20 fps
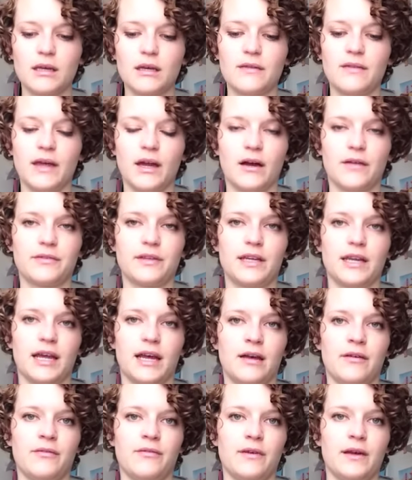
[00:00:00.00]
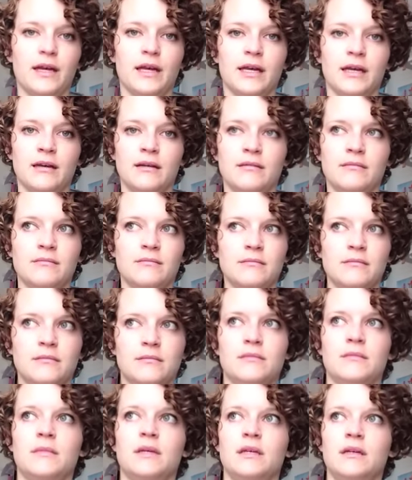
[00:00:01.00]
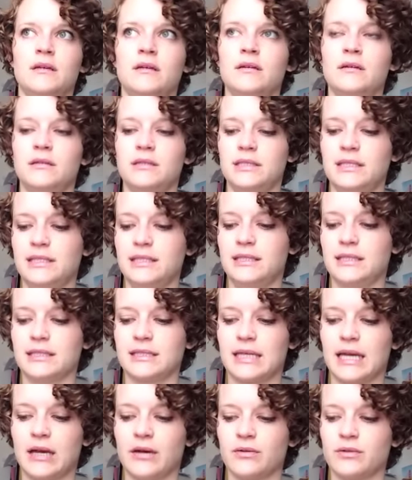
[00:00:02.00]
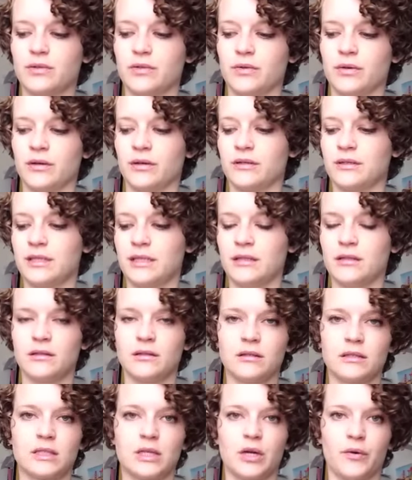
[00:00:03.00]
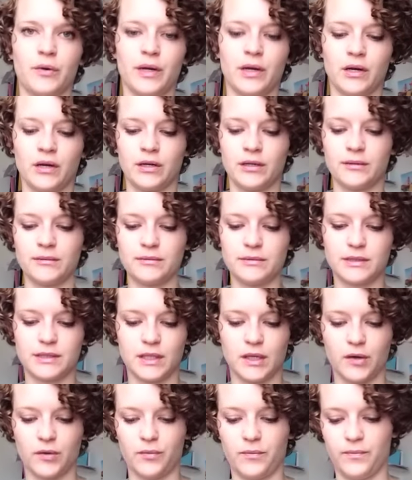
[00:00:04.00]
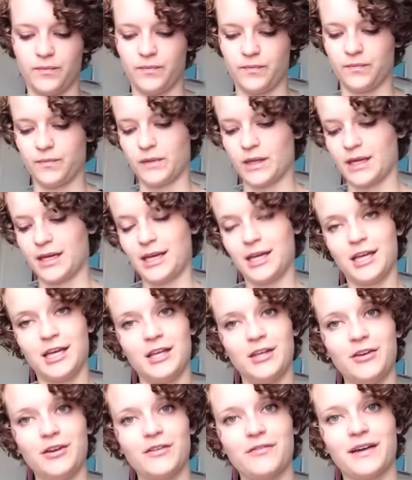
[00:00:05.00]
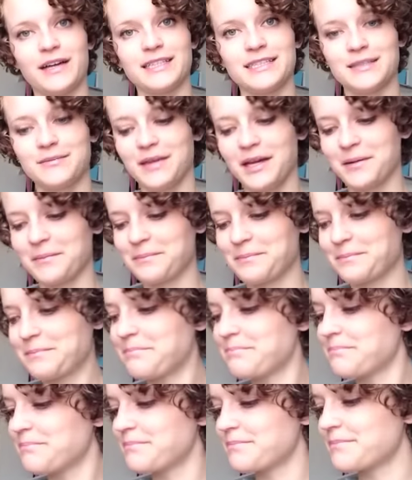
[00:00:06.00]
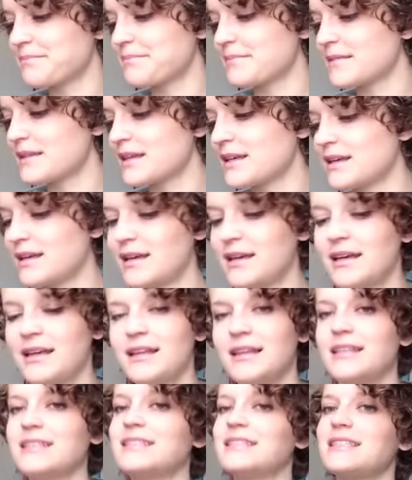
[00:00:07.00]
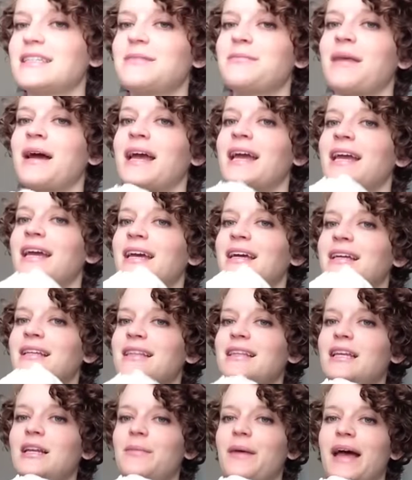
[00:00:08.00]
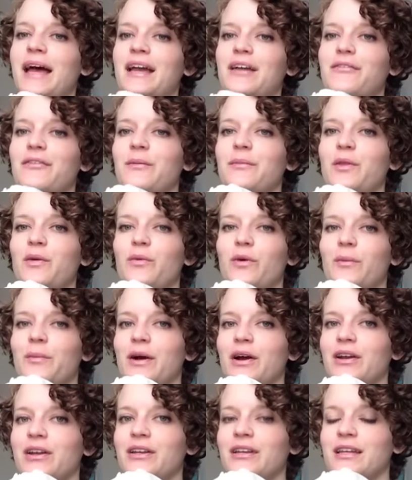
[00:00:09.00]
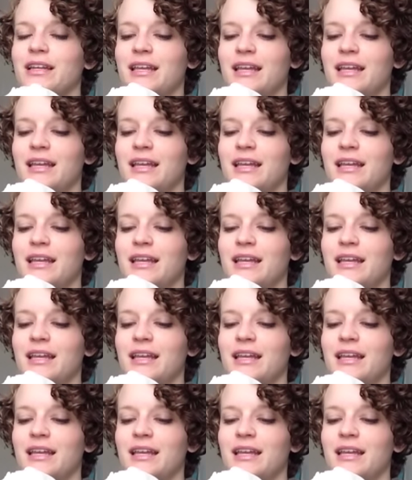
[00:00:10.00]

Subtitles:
They often have a discount or deal going on, so you could find some there. This is in my little bag from the Wool Barn,